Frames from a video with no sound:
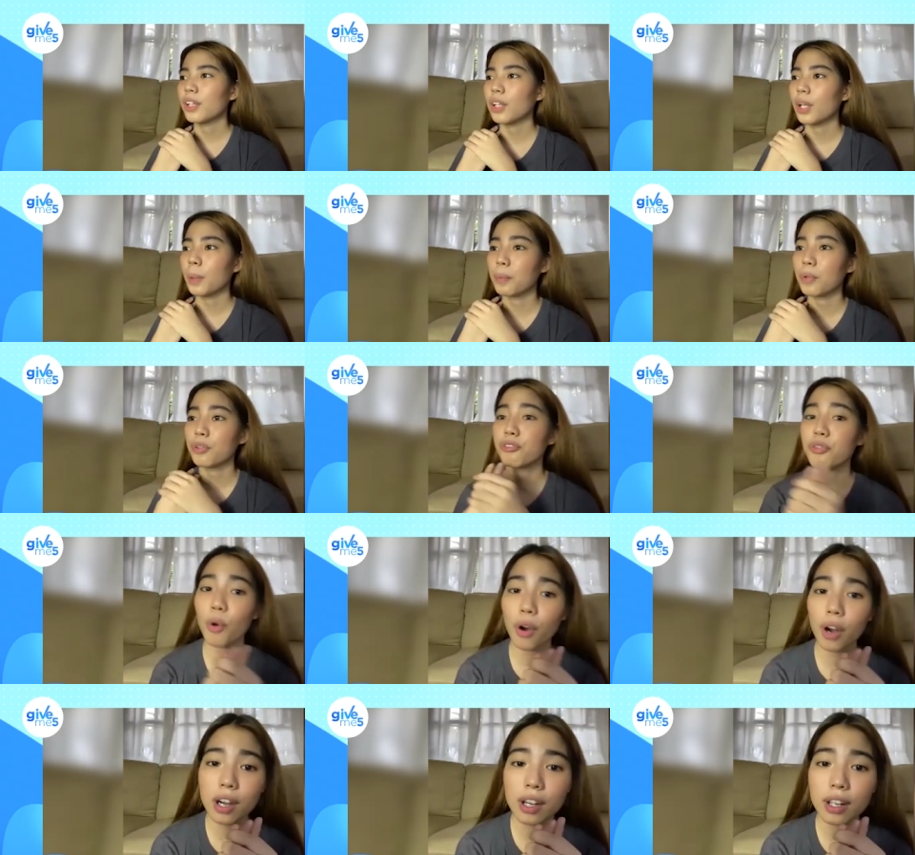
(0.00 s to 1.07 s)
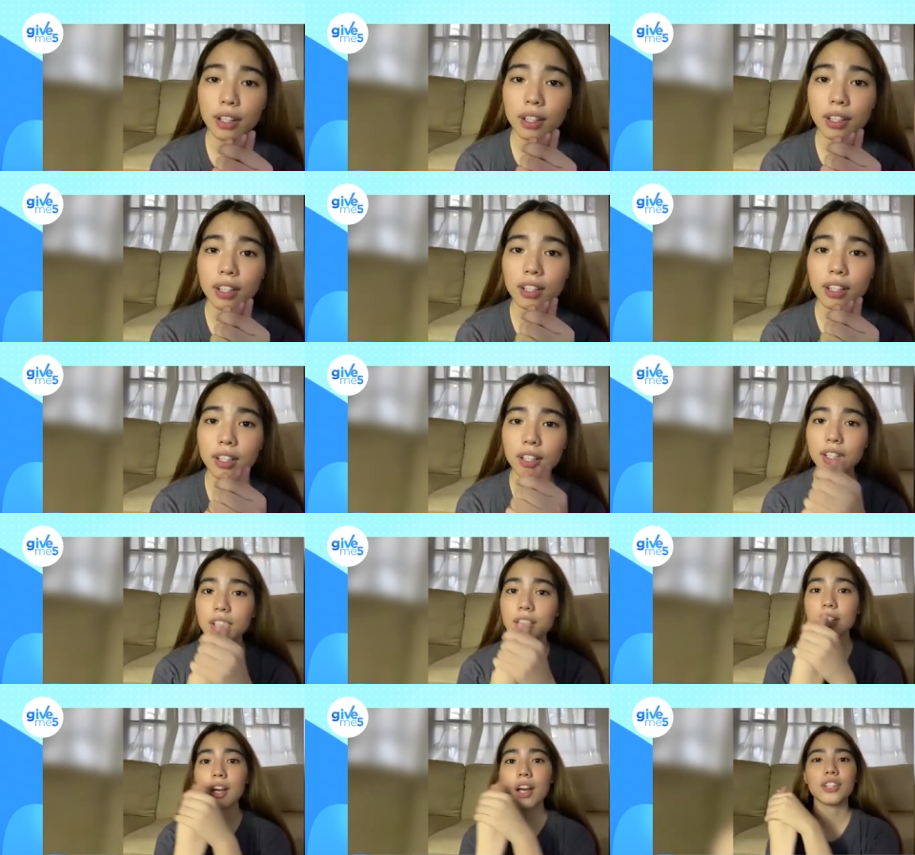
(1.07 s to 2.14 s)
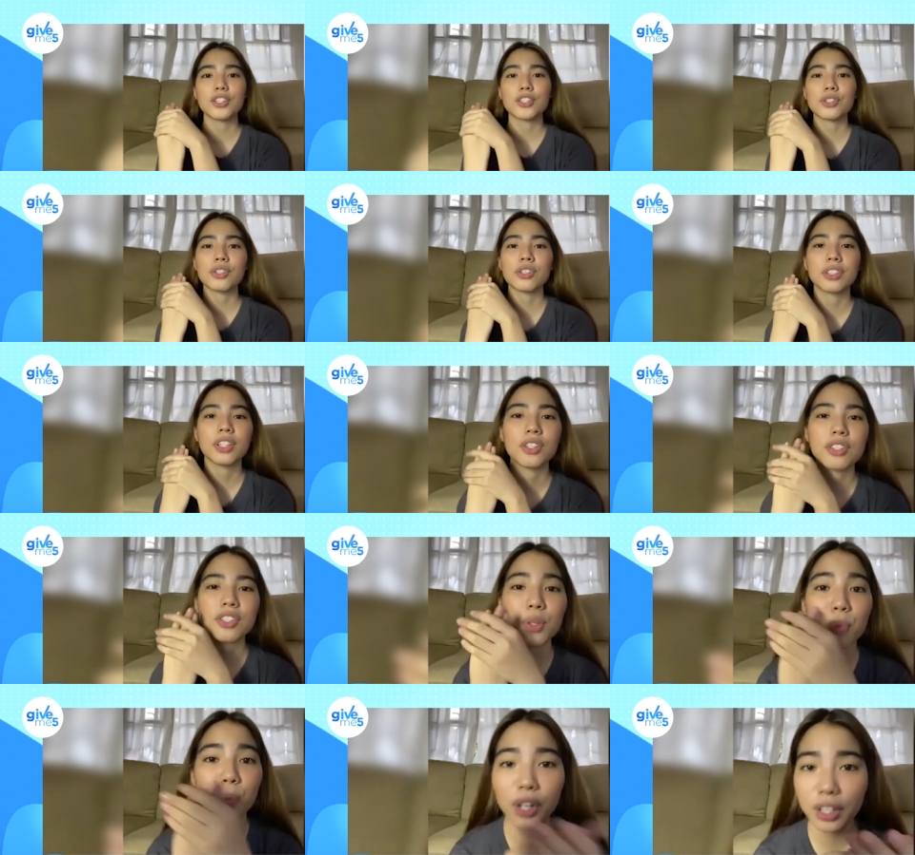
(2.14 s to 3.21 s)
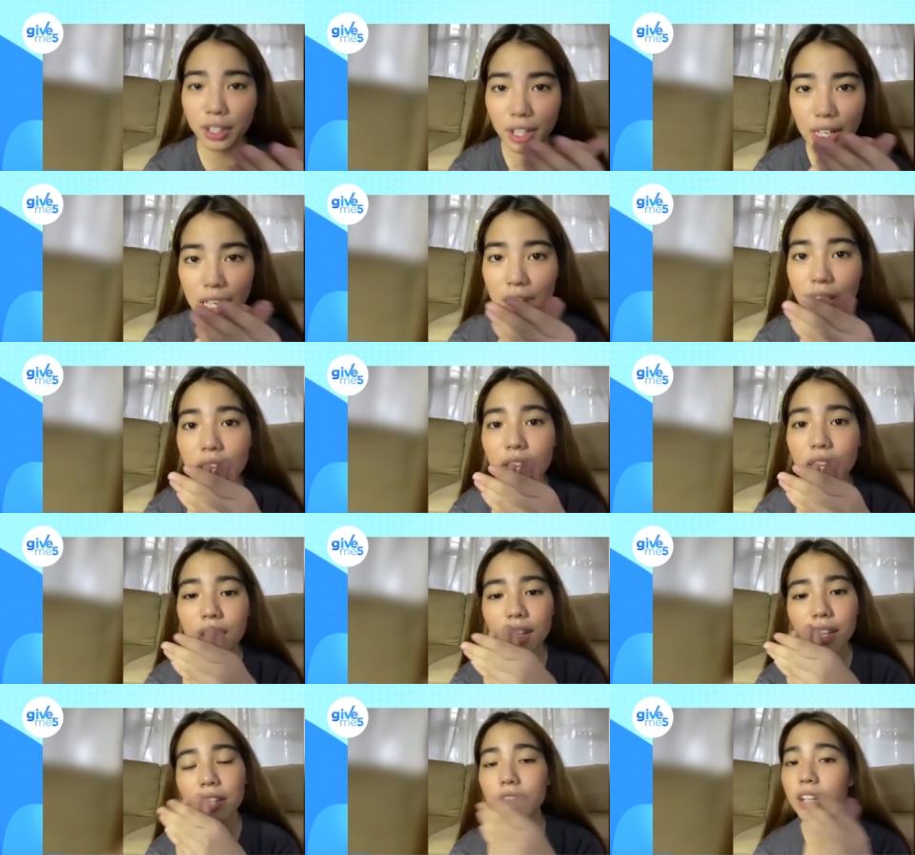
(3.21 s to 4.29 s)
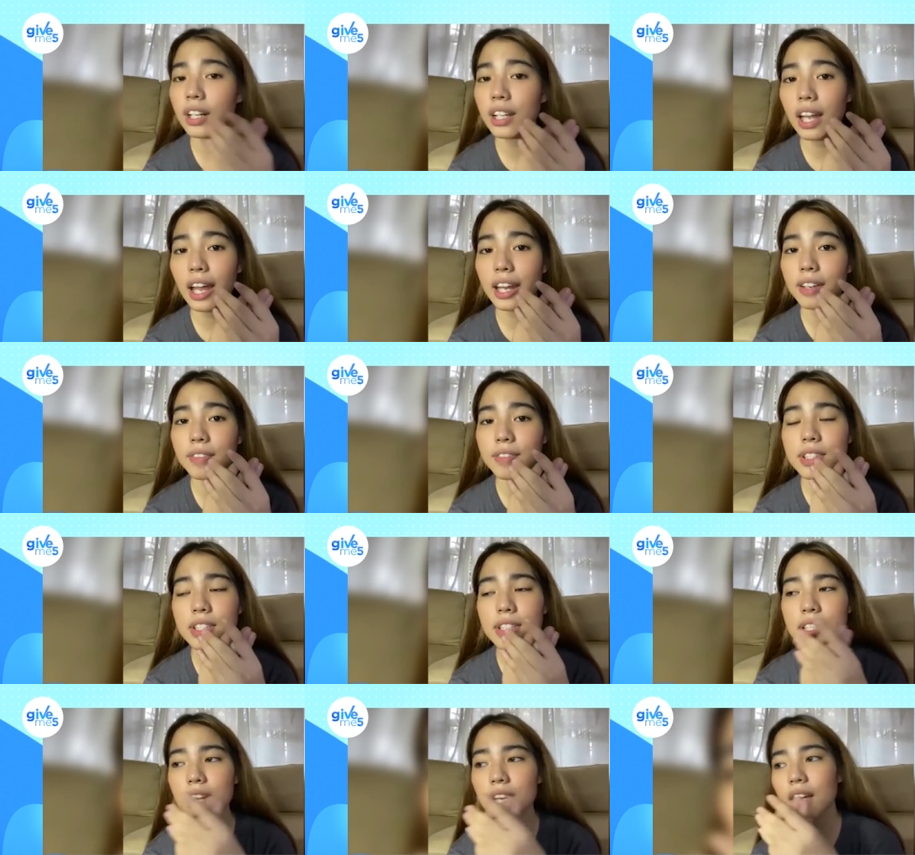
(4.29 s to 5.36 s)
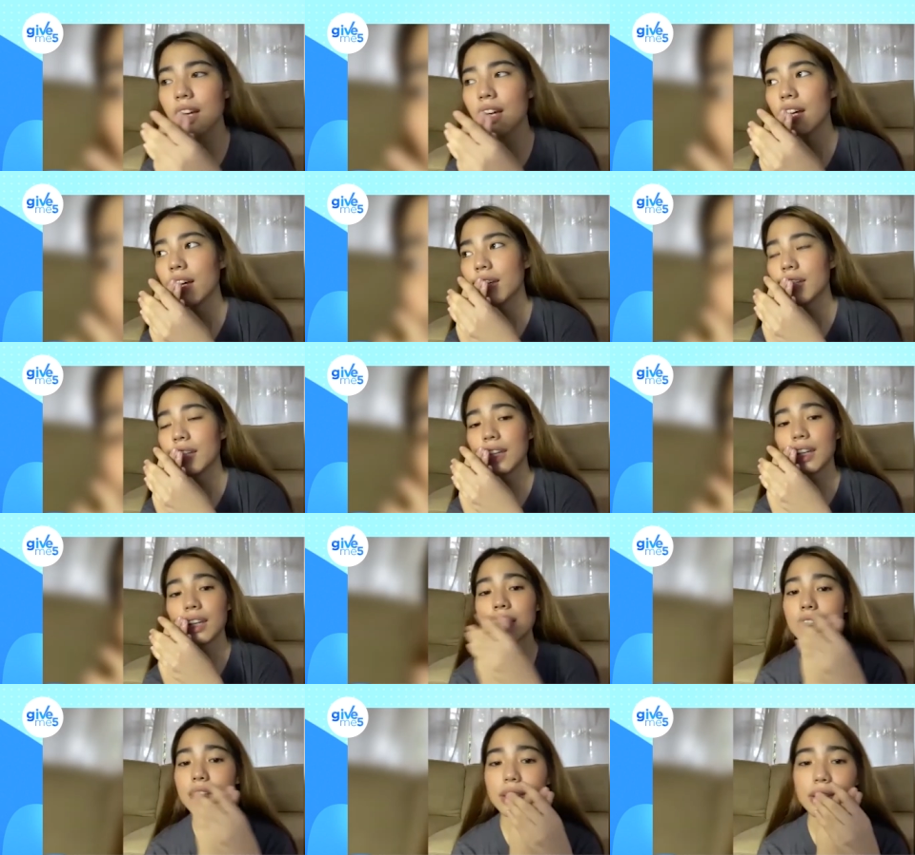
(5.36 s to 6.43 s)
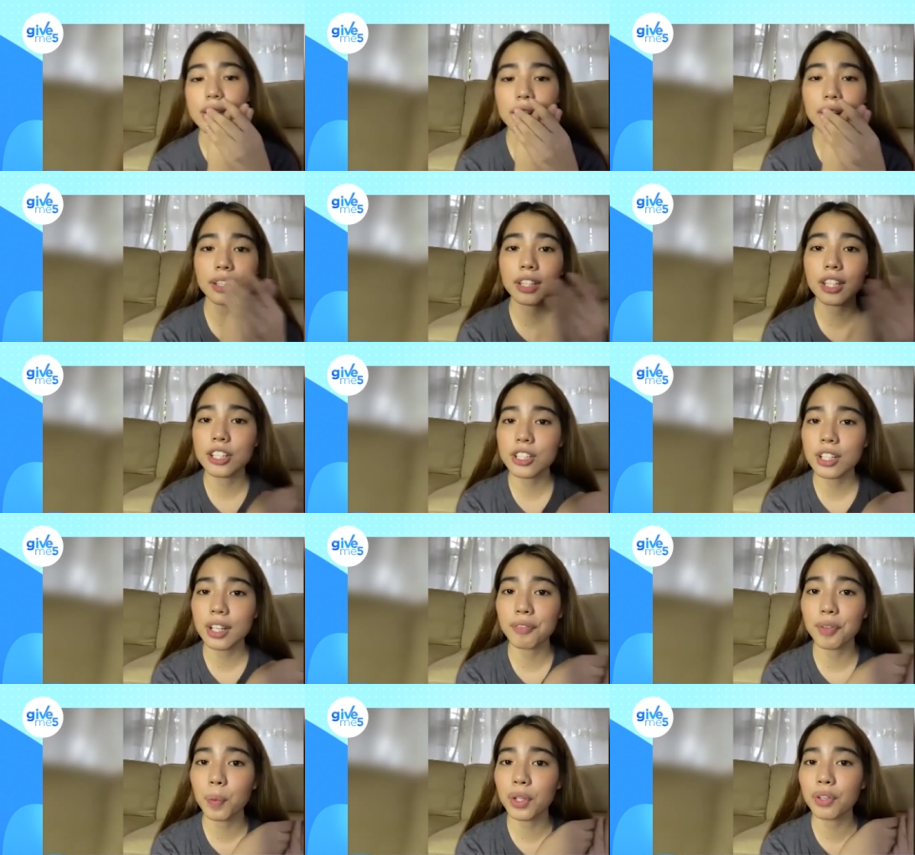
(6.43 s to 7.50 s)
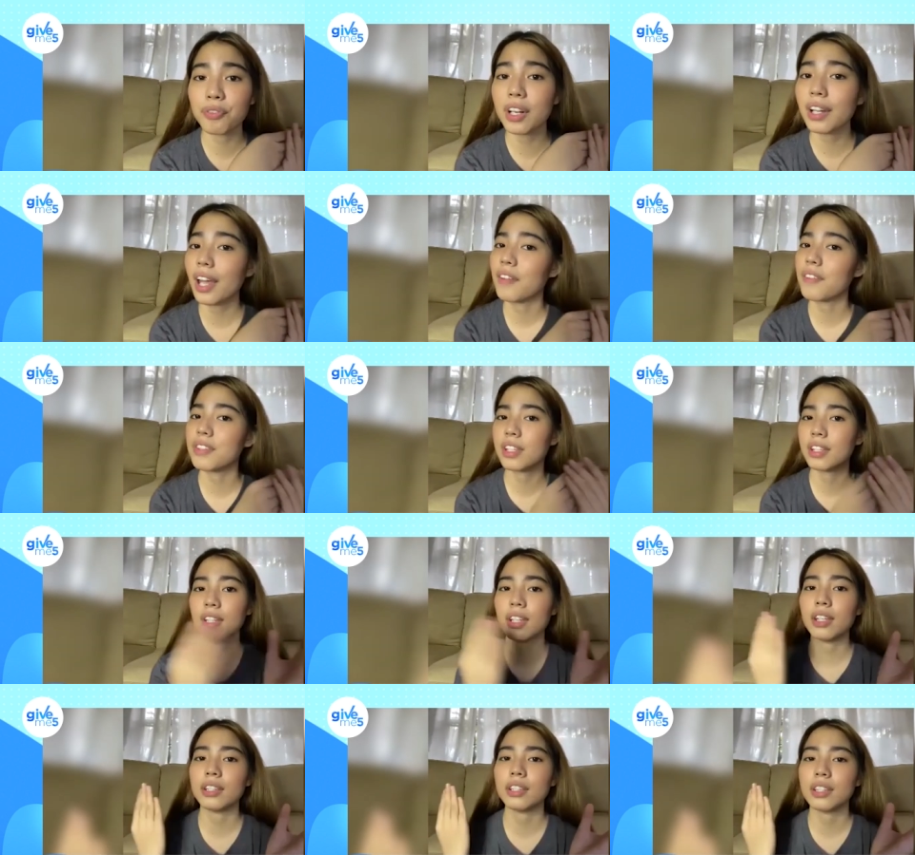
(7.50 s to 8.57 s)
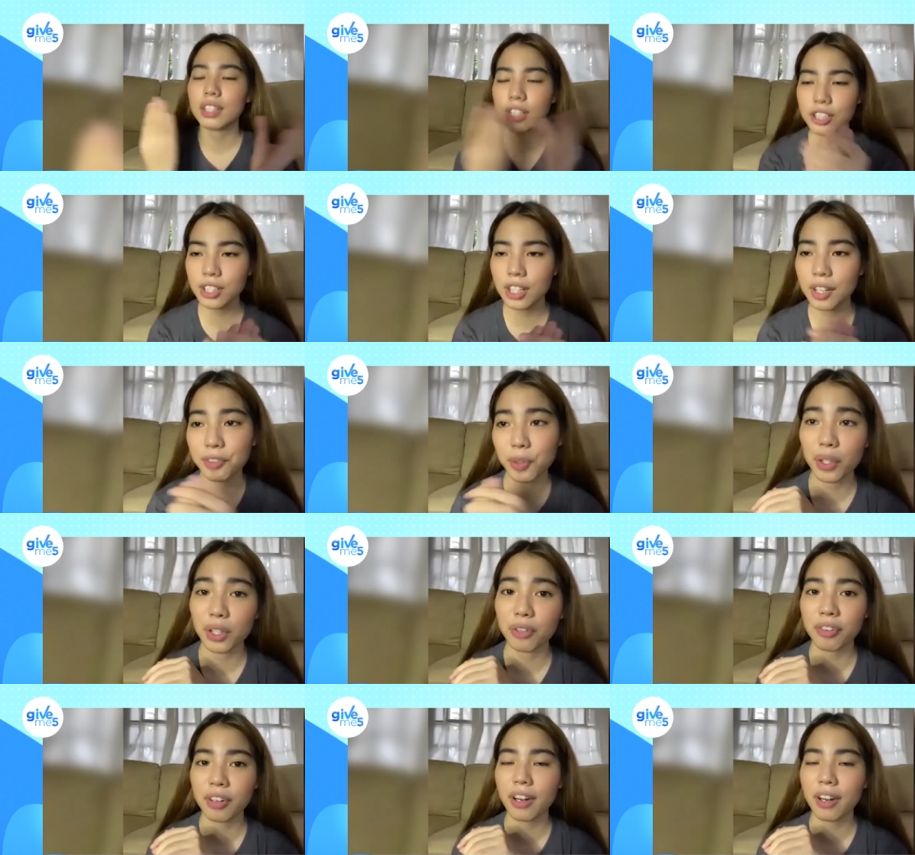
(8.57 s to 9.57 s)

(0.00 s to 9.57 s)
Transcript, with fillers: number four, God is continuously working in our lives. Is in each and every one of our lives and in each and every one of our